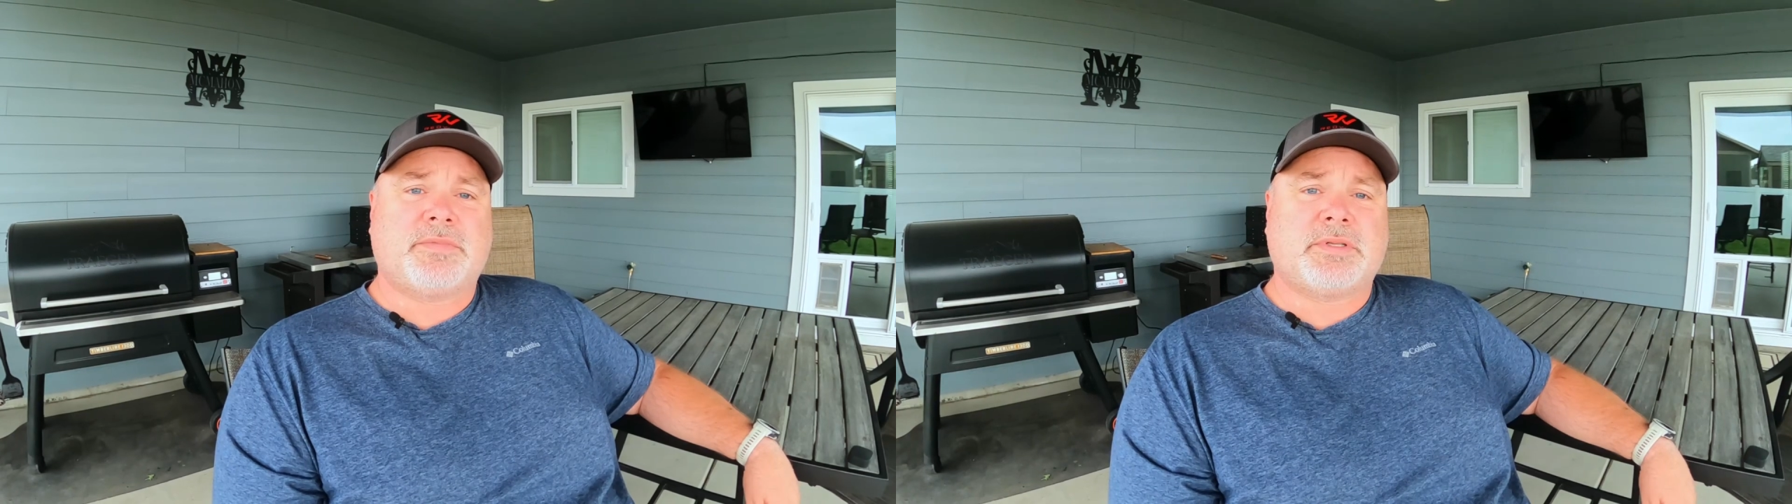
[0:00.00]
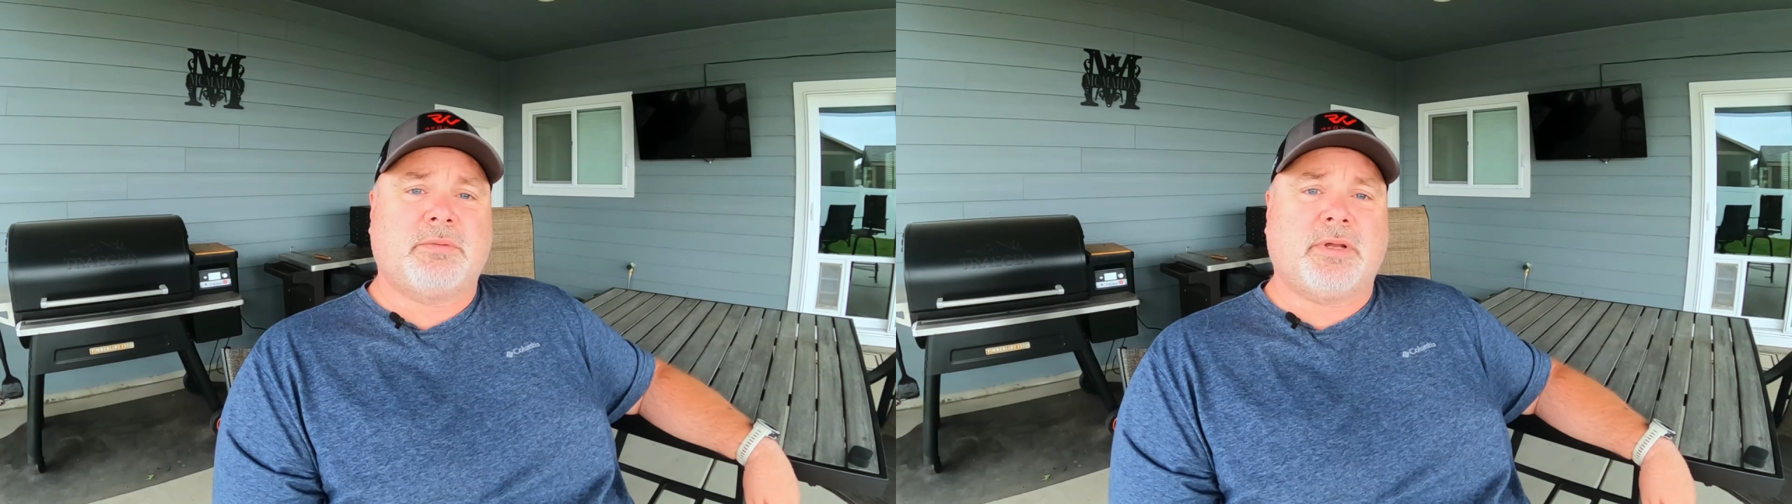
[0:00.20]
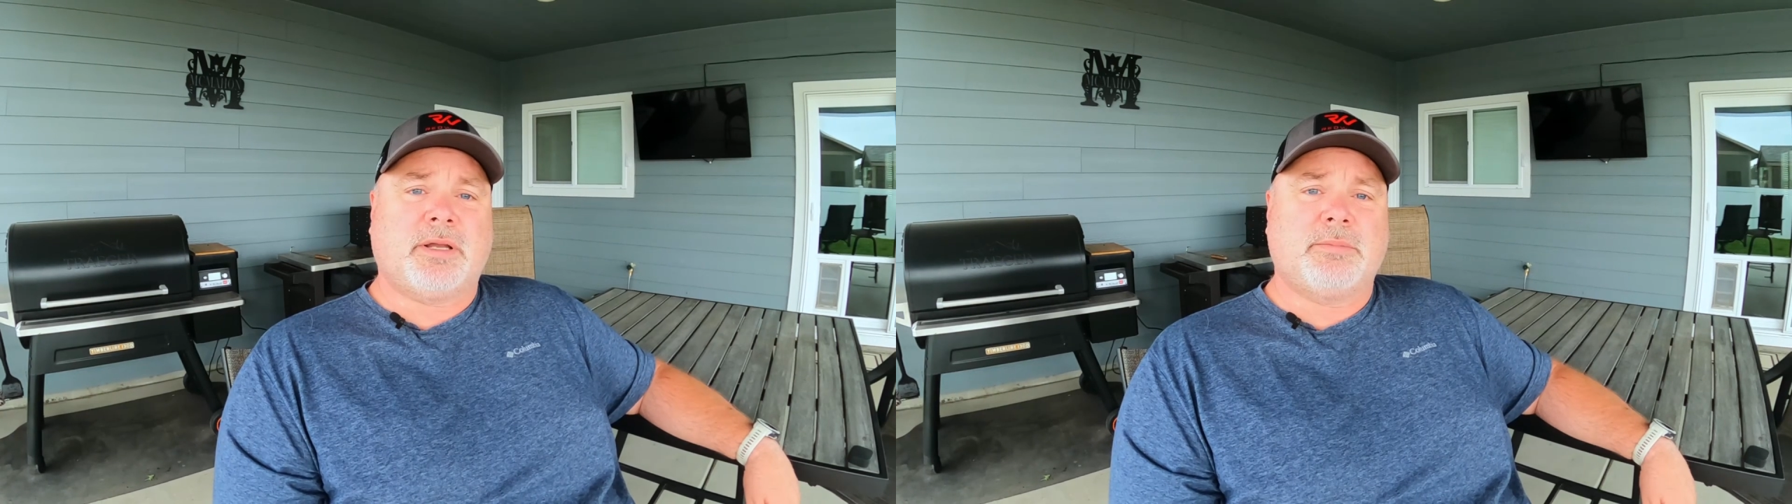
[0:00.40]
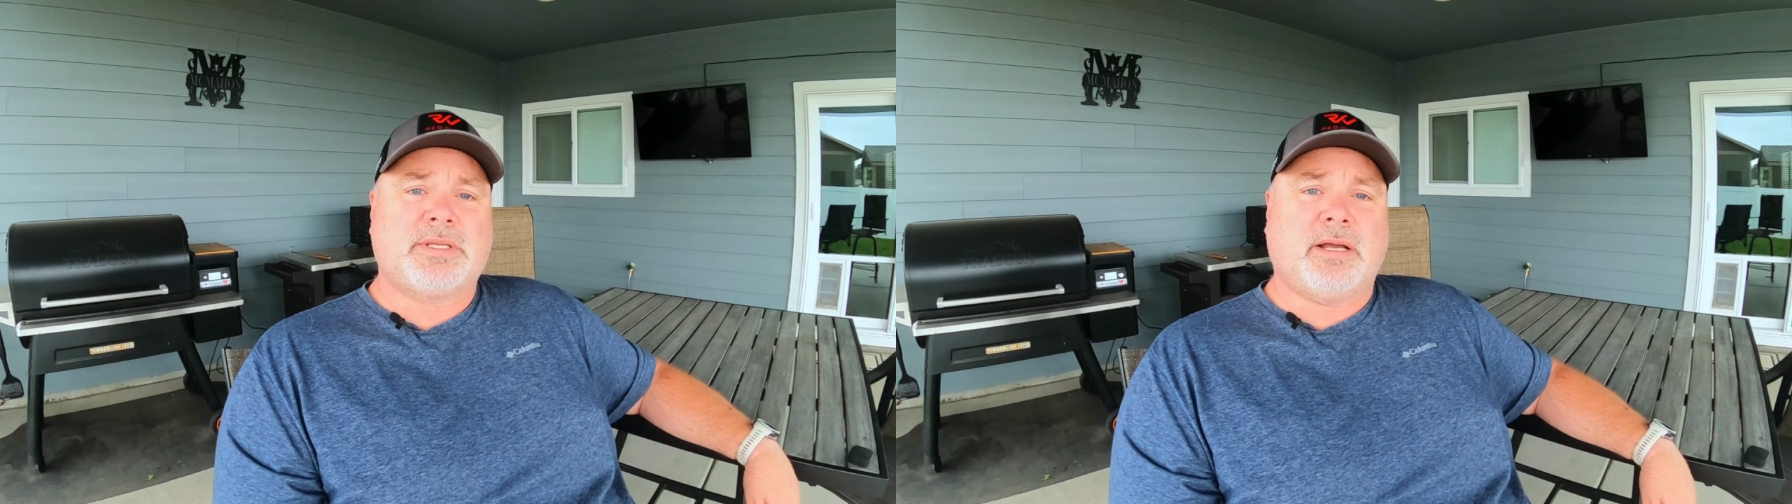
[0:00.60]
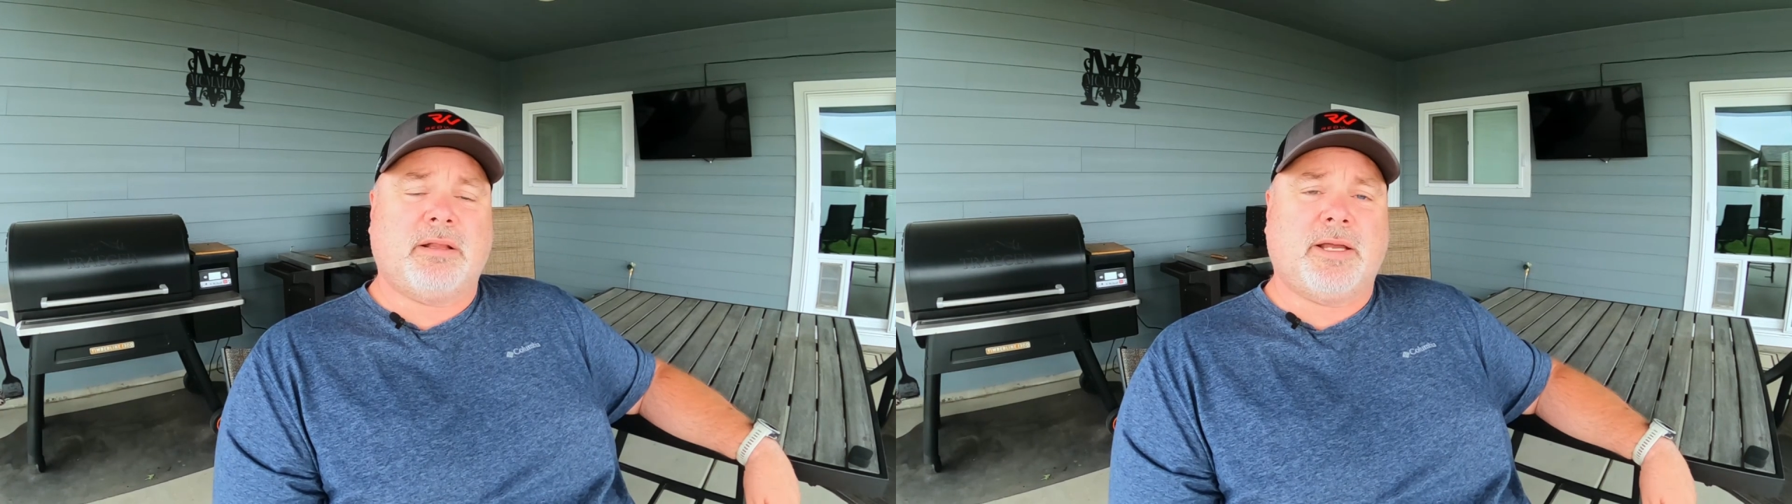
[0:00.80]
see what it
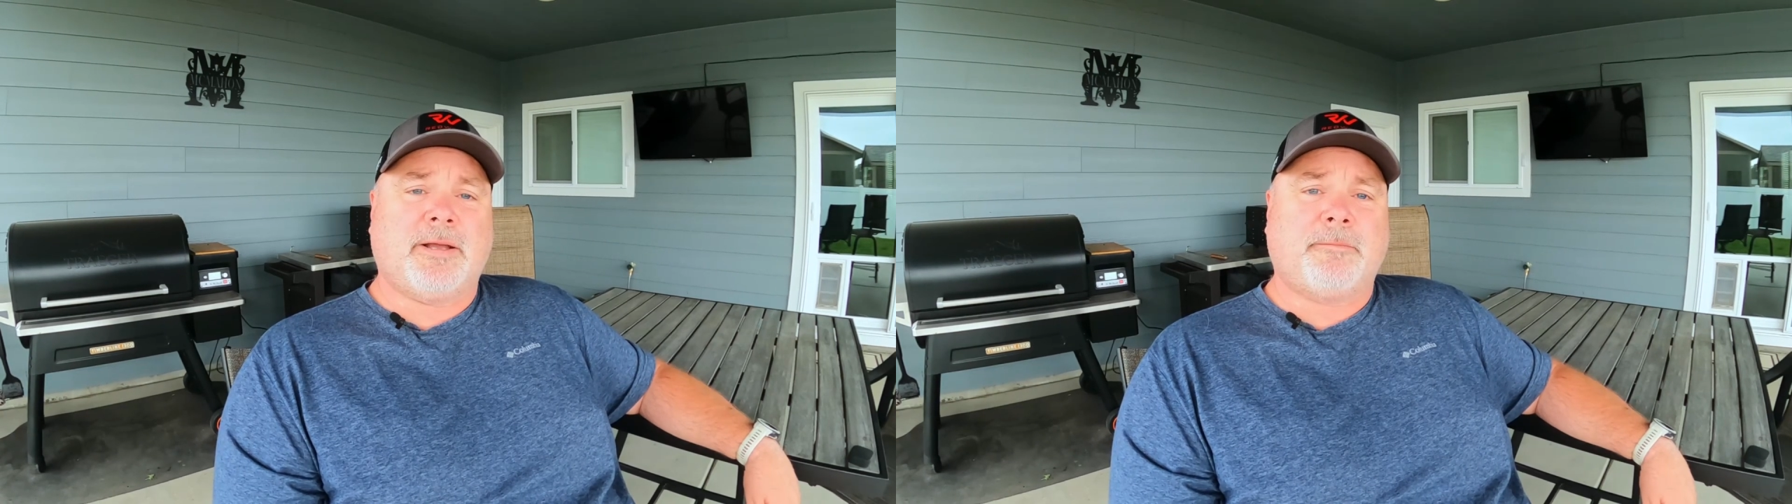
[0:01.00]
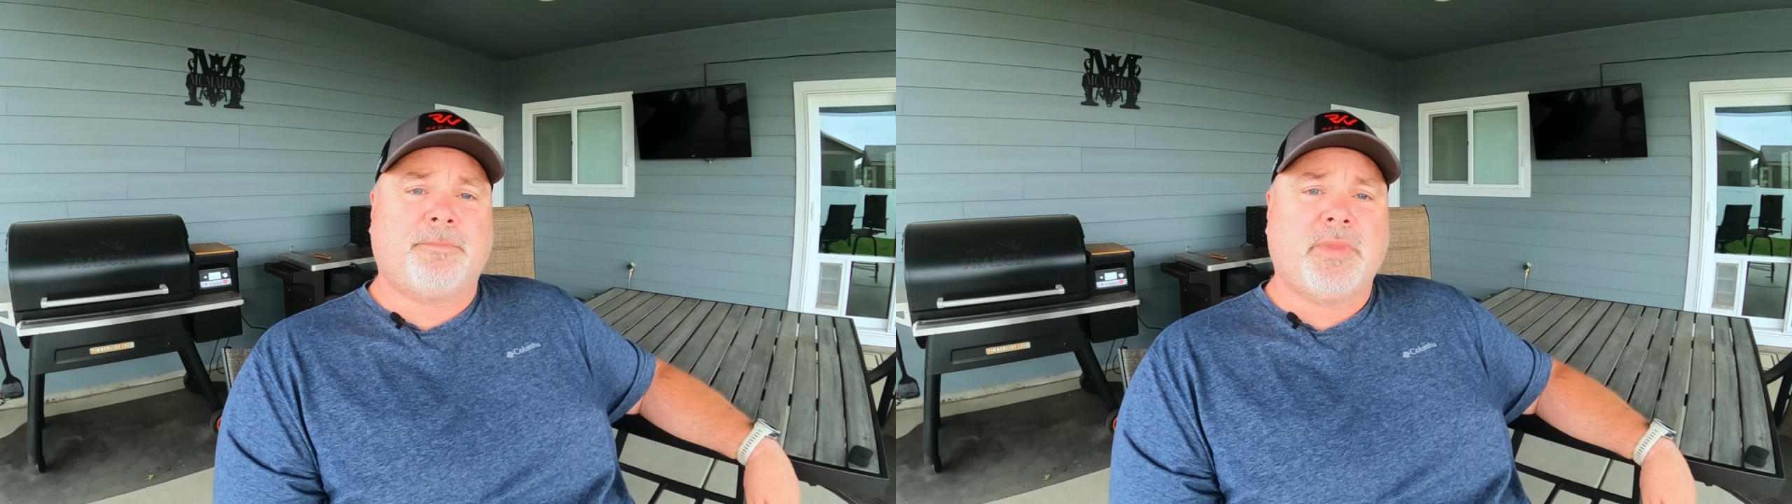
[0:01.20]
comes out like.